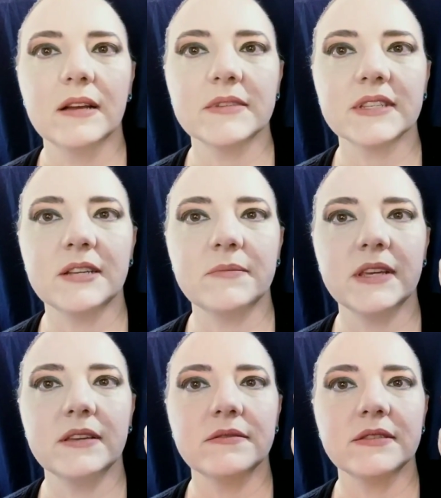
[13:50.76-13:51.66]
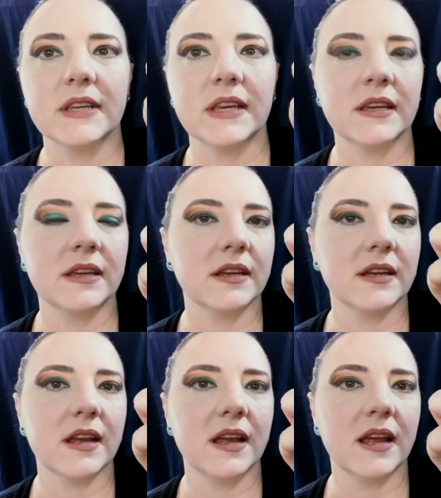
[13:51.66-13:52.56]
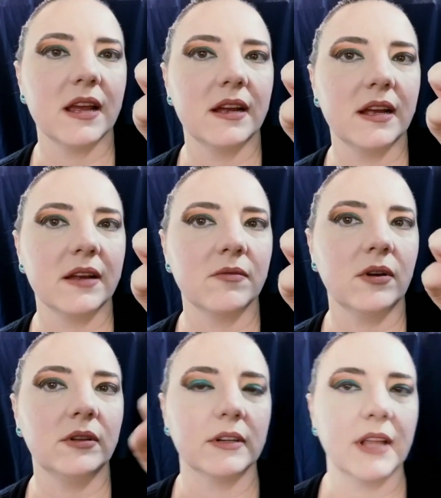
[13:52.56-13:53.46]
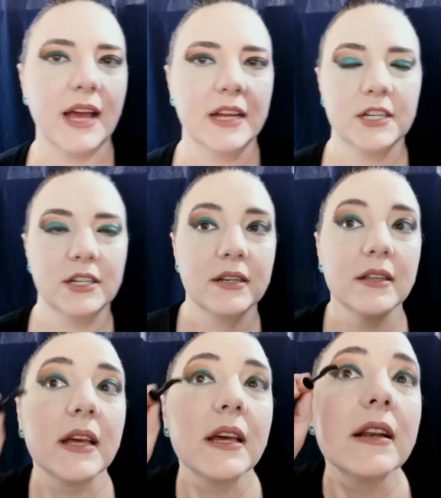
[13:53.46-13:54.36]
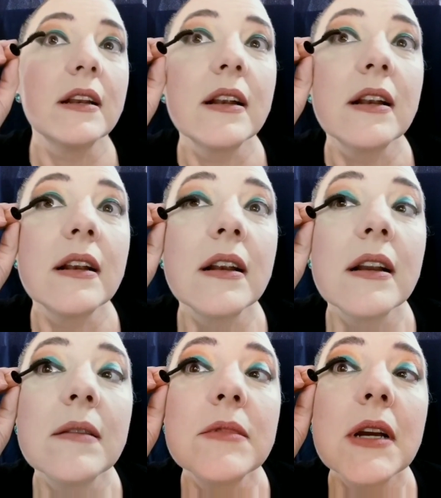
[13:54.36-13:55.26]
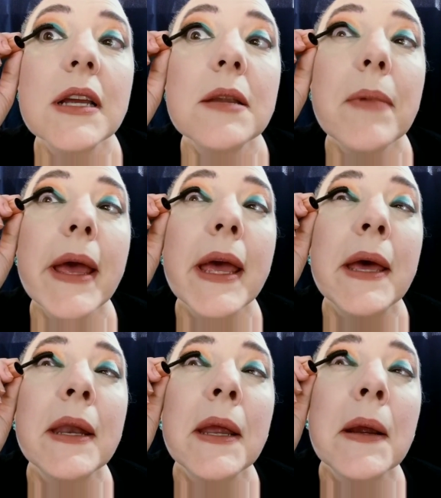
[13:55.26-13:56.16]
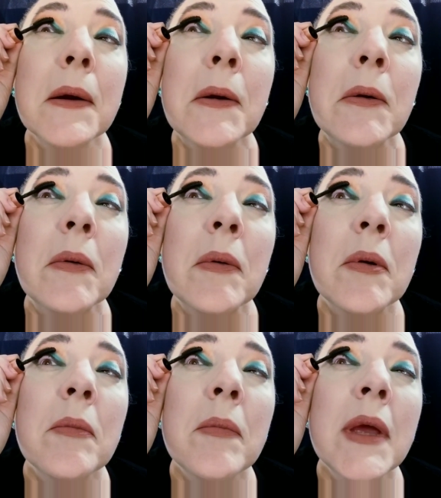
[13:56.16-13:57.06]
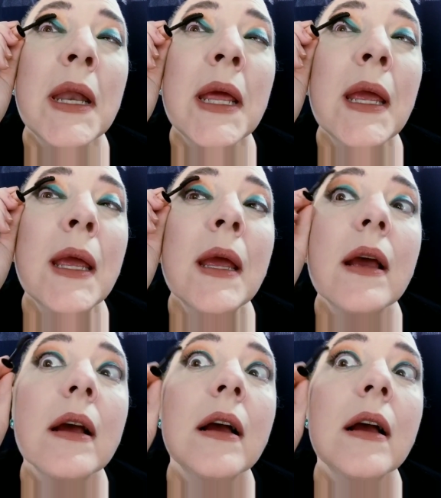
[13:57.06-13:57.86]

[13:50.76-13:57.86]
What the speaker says: just going to be using a roller lash that I'm trying to pan here. Mini.